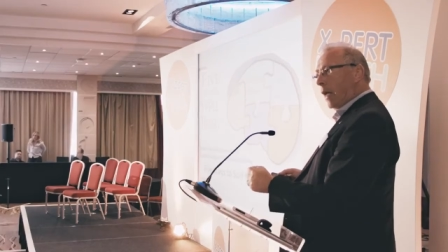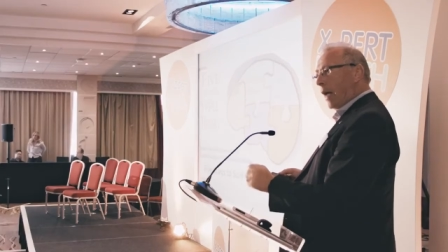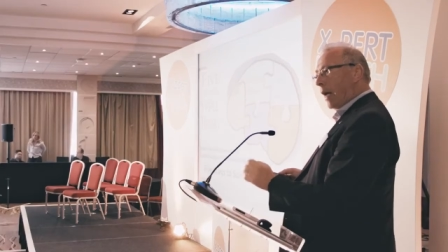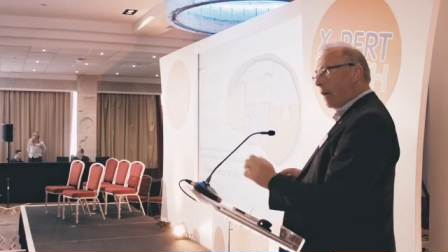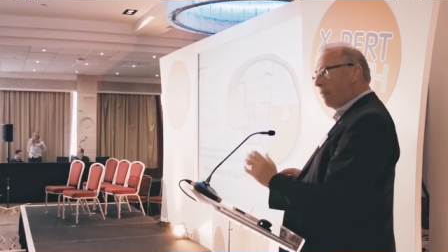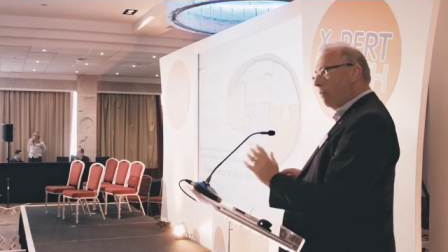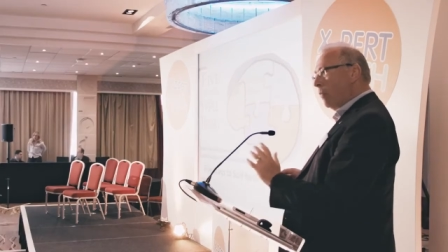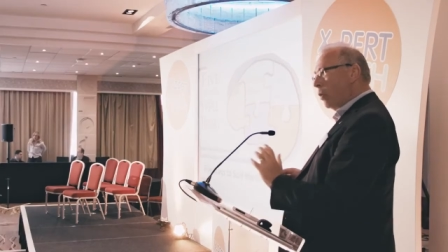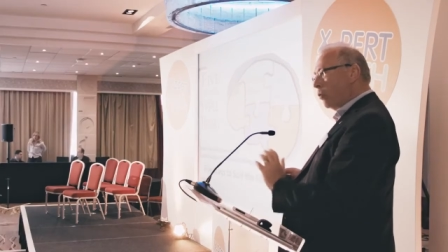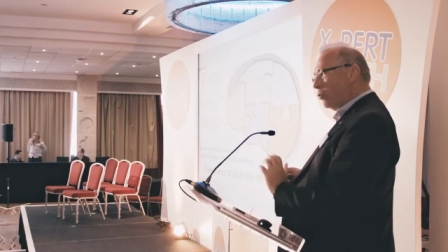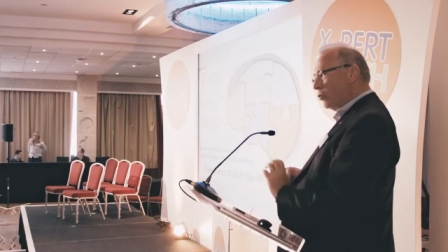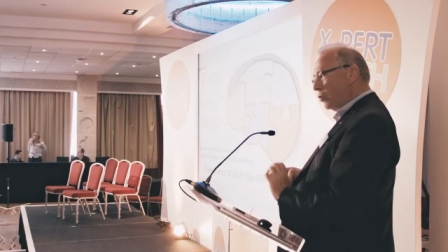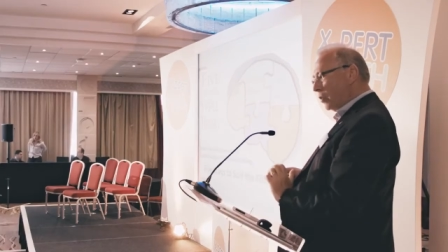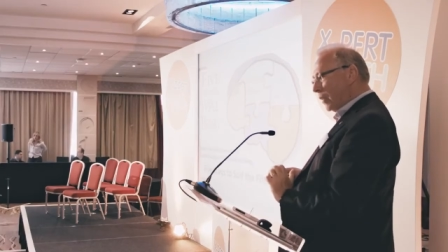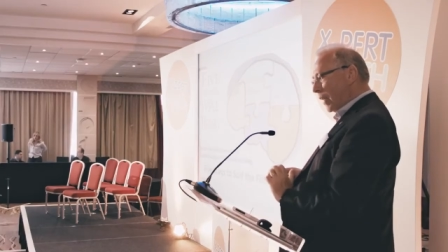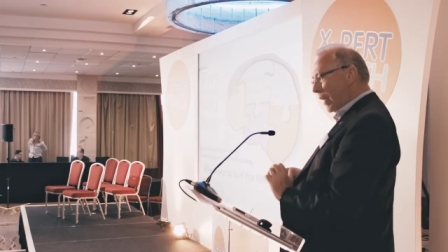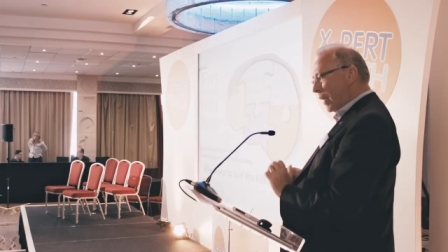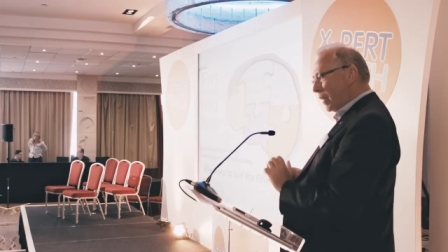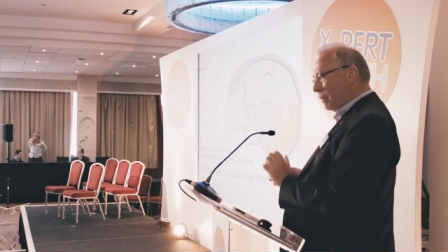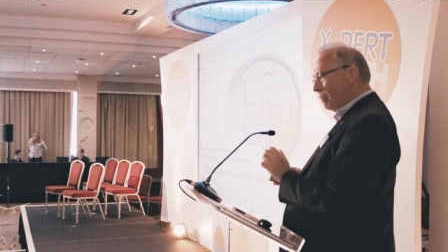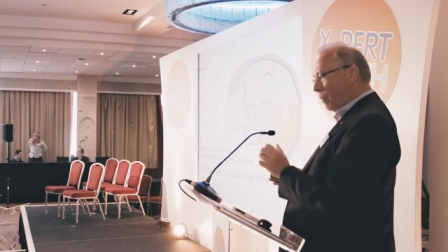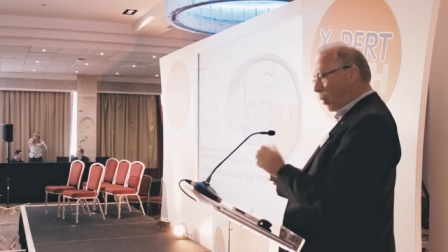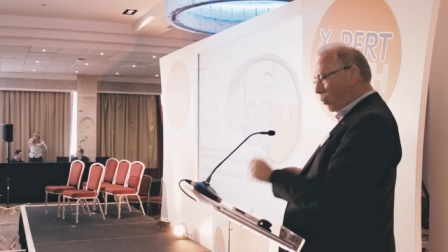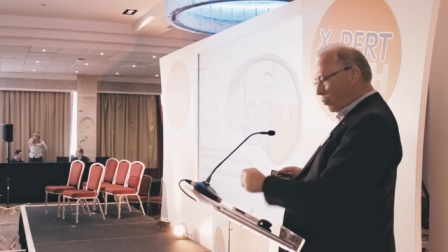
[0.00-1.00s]
And most of
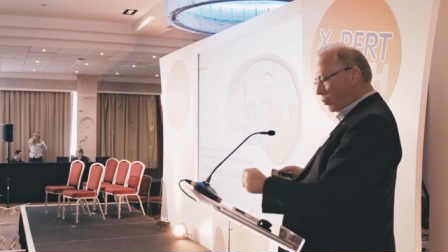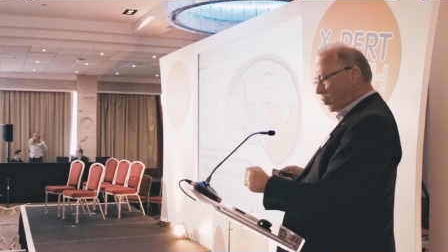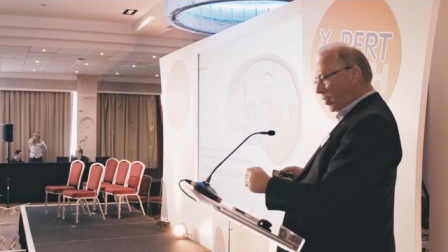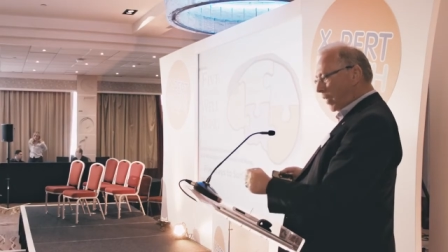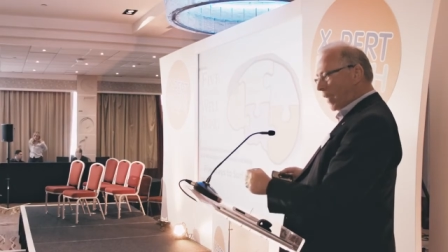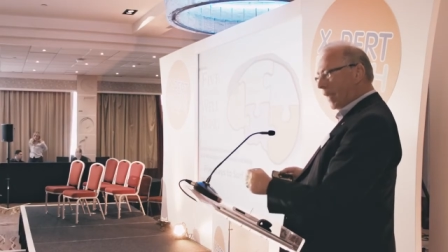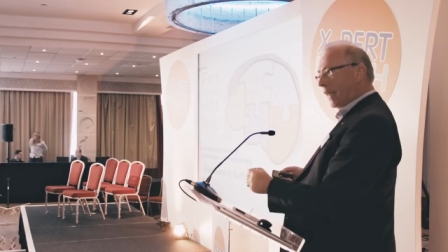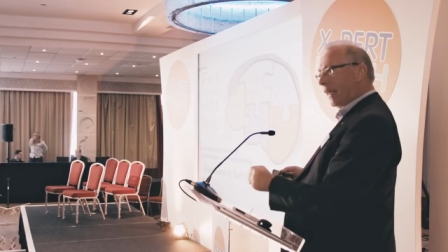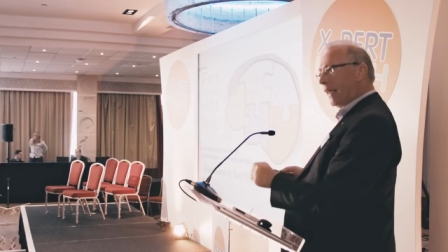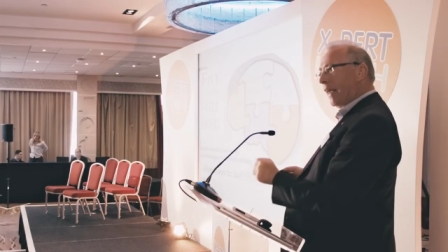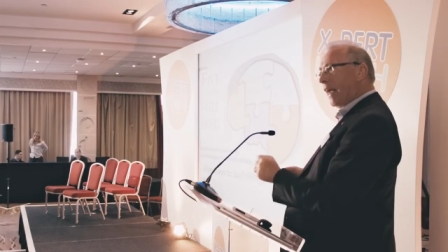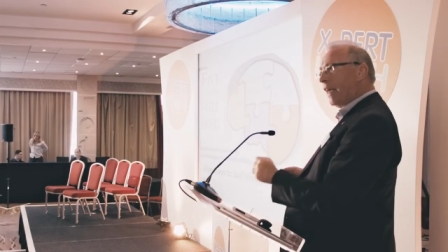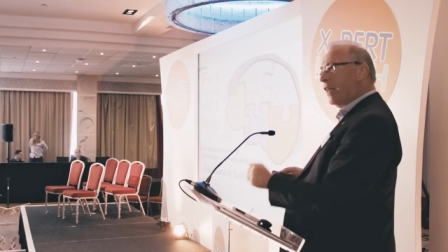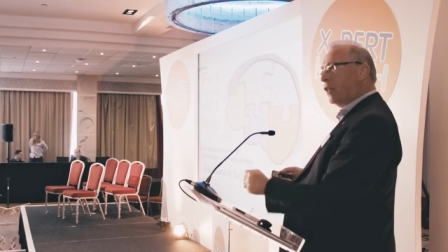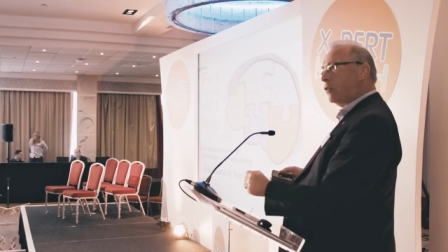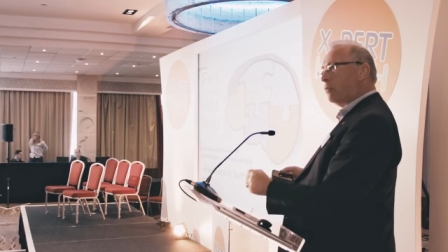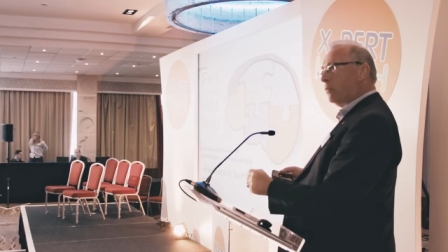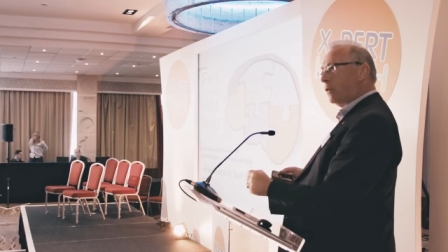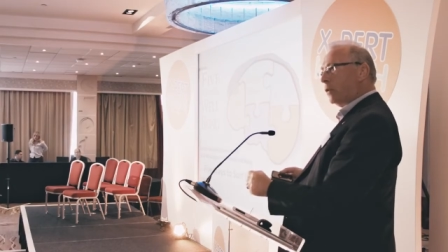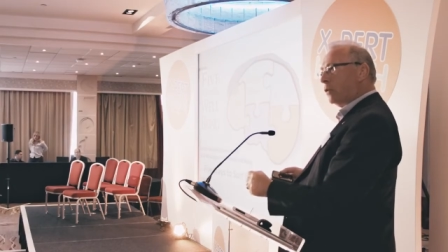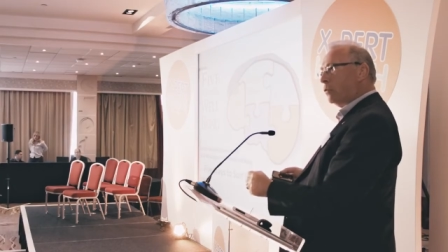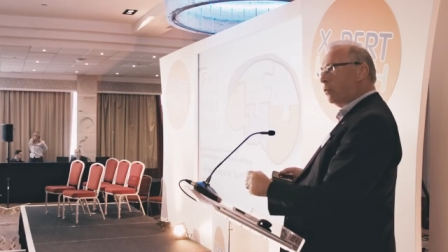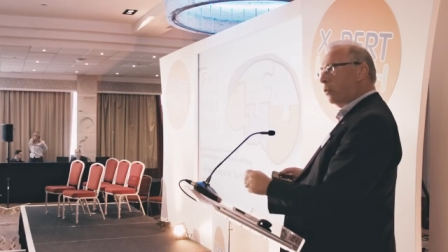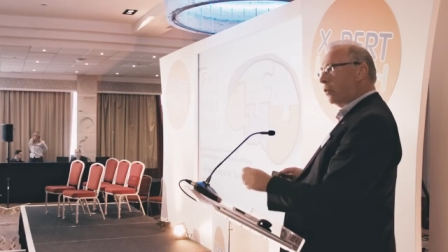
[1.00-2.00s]
that emotional
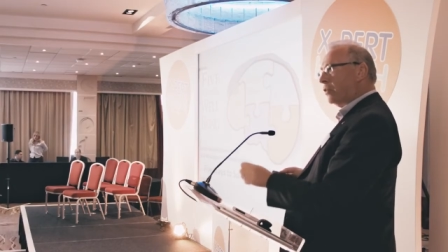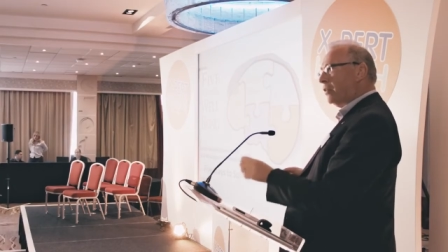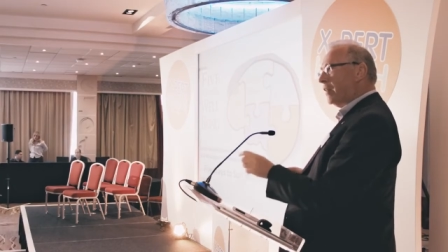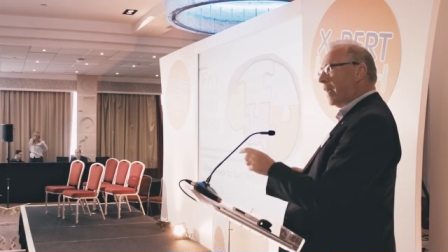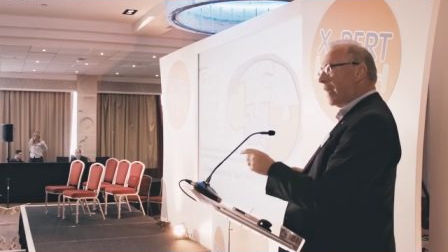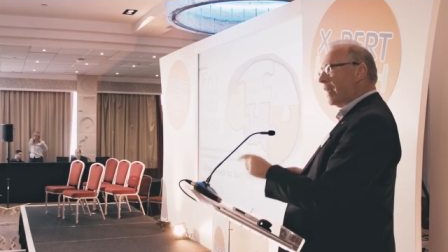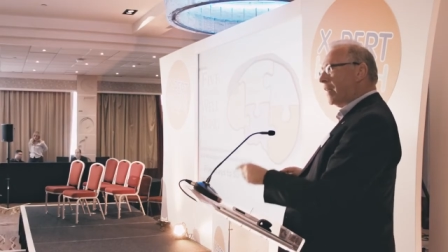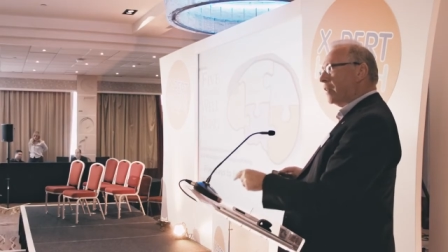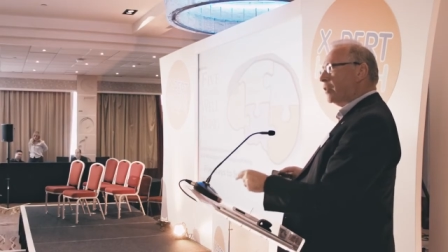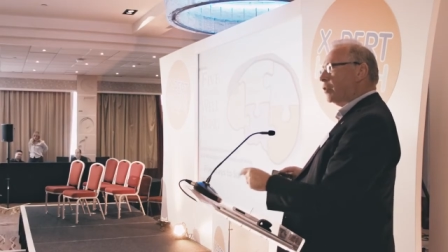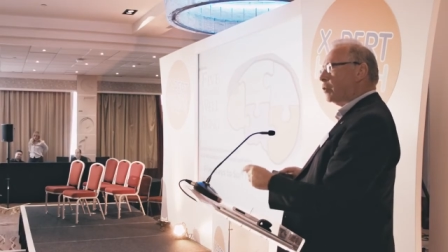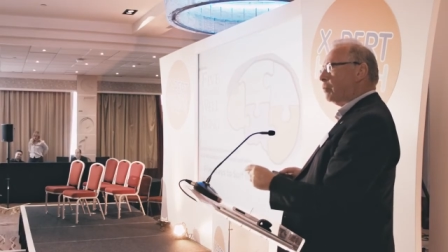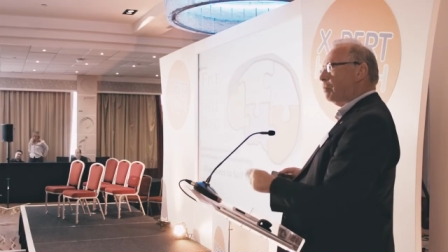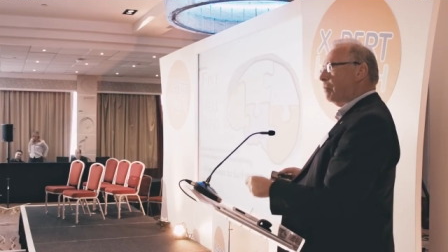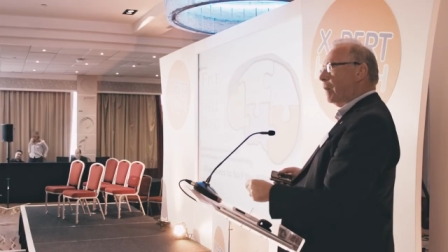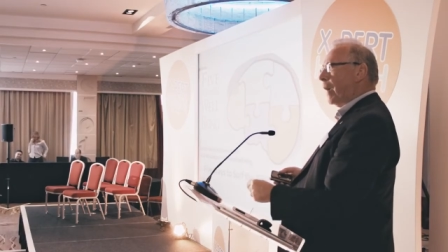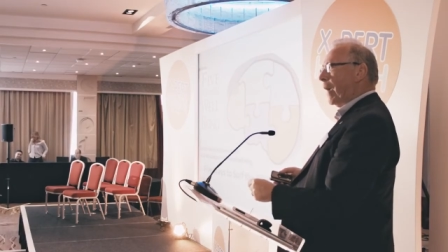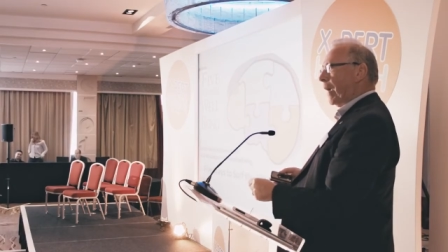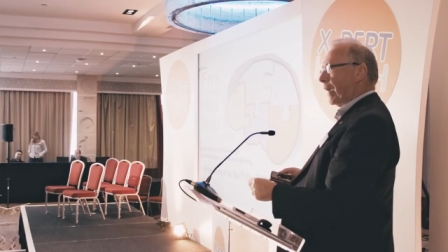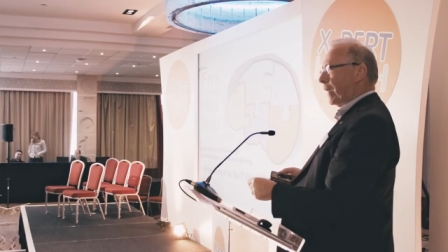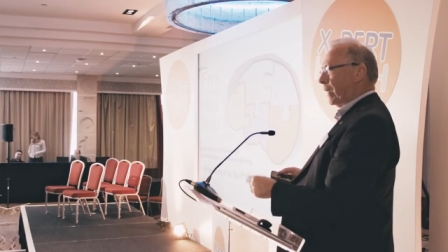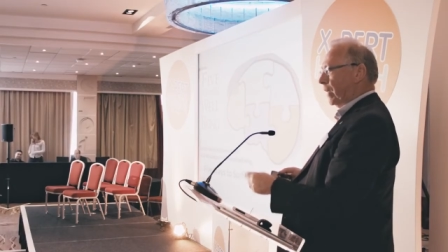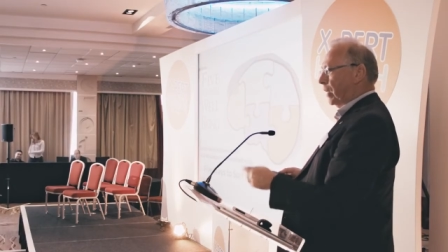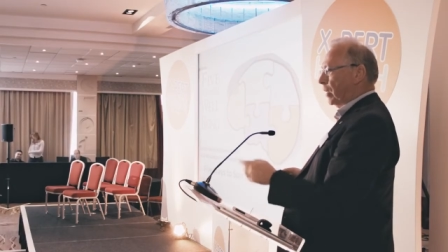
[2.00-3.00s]
engagement will take us
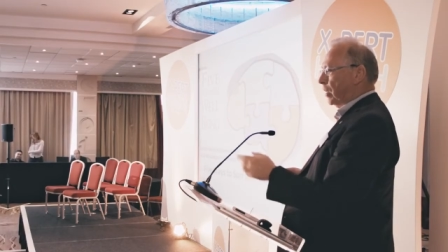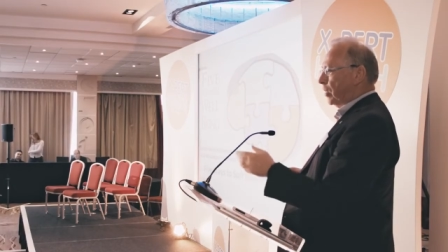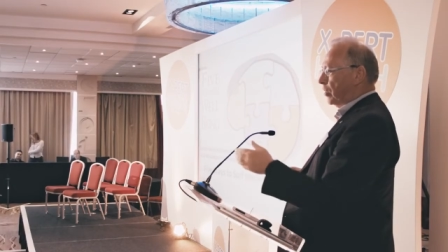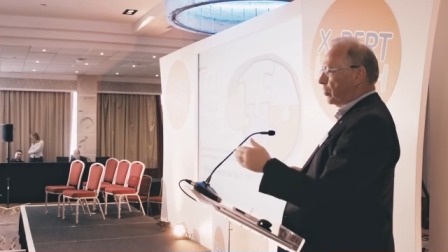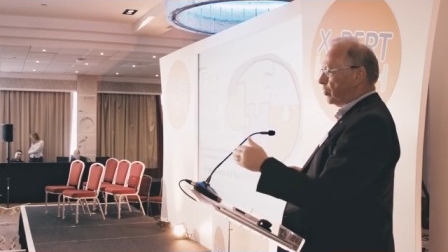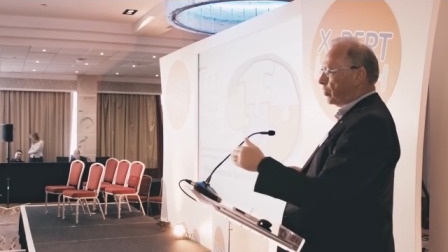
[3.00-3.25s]
back